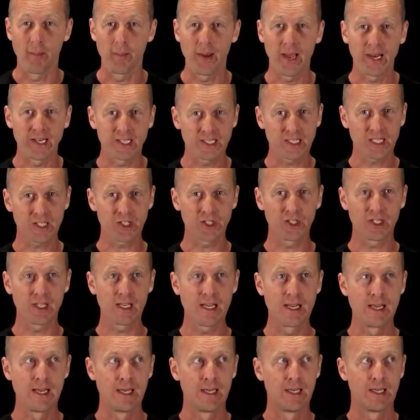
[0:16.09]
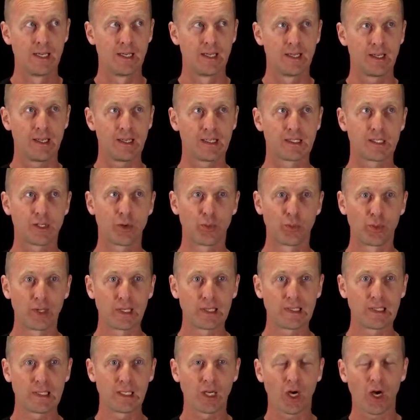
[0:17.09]
And it's a
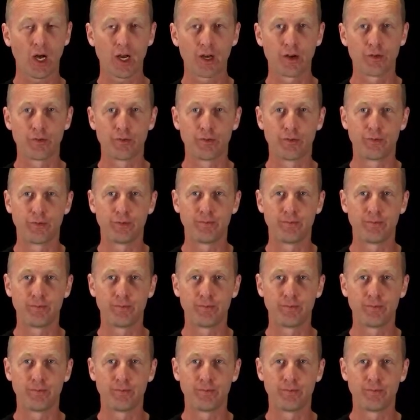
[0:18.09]
really kind of,